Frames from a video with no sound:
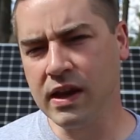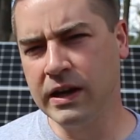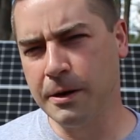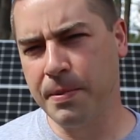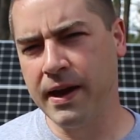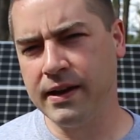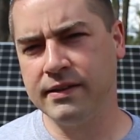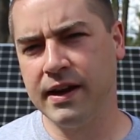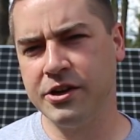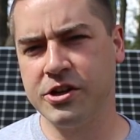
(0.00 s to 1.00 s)
Now paying
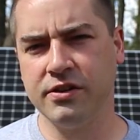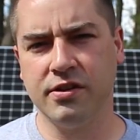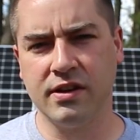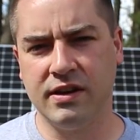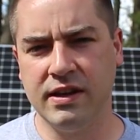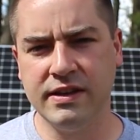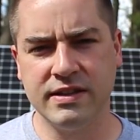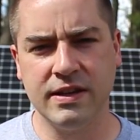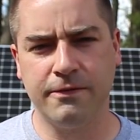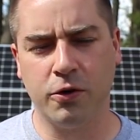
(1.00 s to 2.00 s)
attention to the
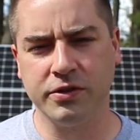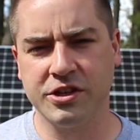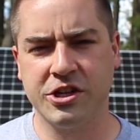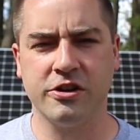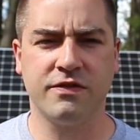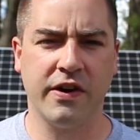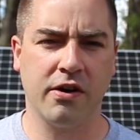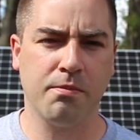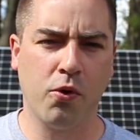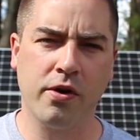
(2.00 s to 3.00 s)
DC voltage here is
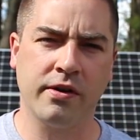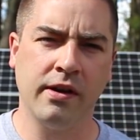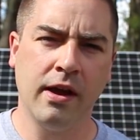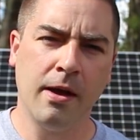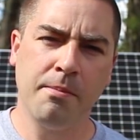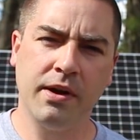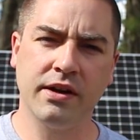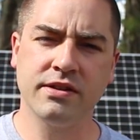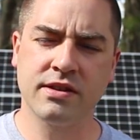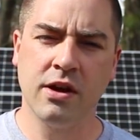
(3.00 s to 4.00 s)
very important
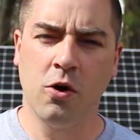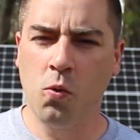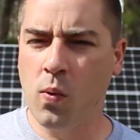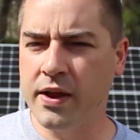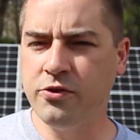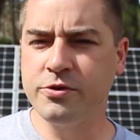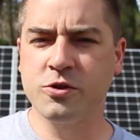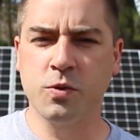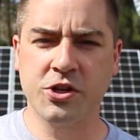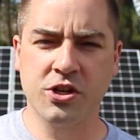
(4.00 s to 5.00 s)
because when you
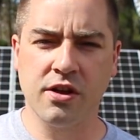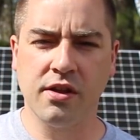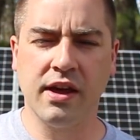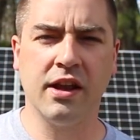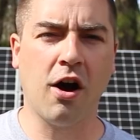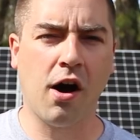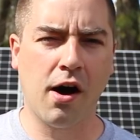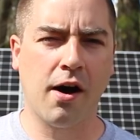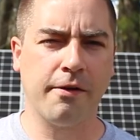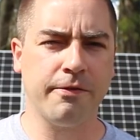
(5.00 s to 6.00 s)
switch it
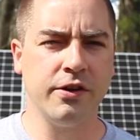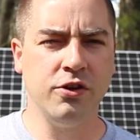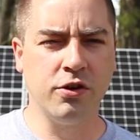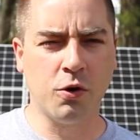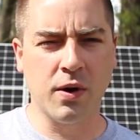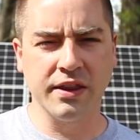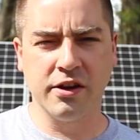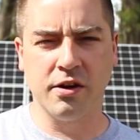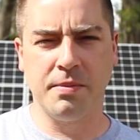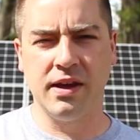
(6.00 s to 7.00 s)
off, you don't want
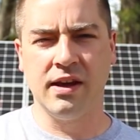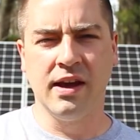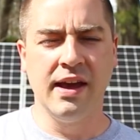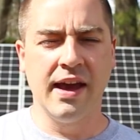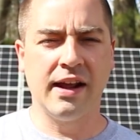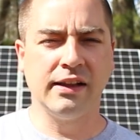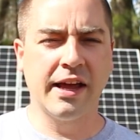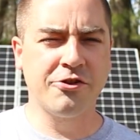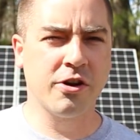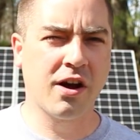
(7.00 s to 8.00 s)
there to be an
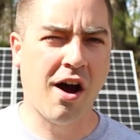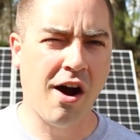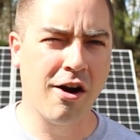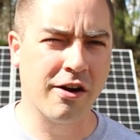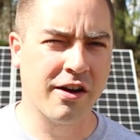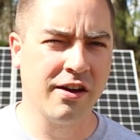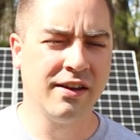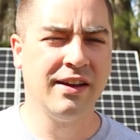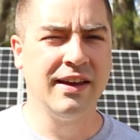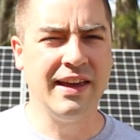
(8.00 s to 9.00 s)
electric arc
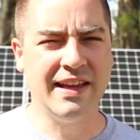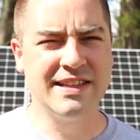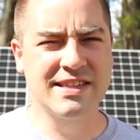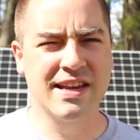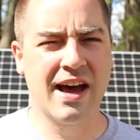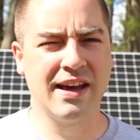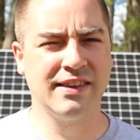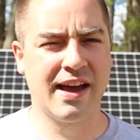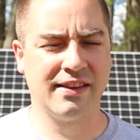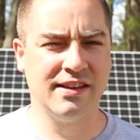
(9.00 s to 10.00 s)

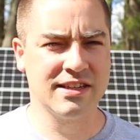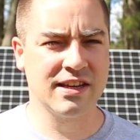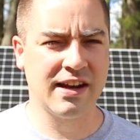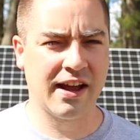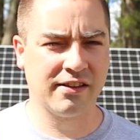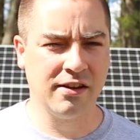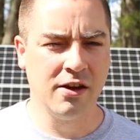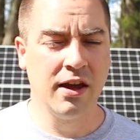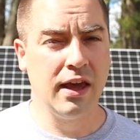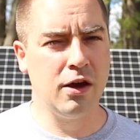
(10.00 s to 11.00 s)
inside that disconnect.
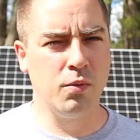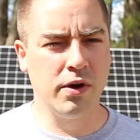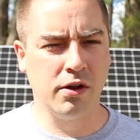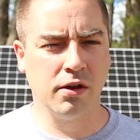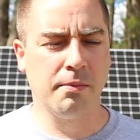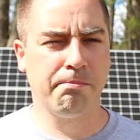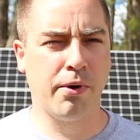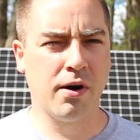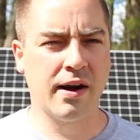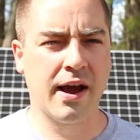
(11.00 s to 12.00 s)
It will
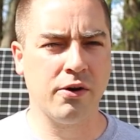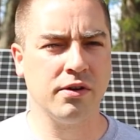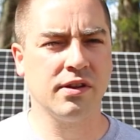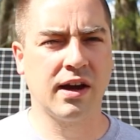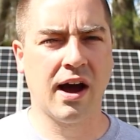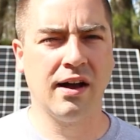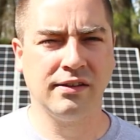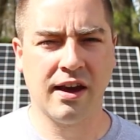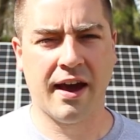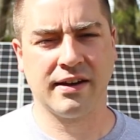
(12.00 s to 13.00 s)
burn out the
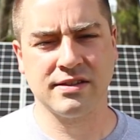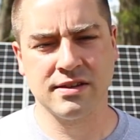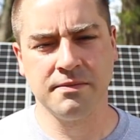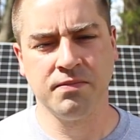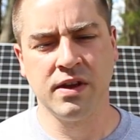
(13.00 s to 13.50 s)
contacts.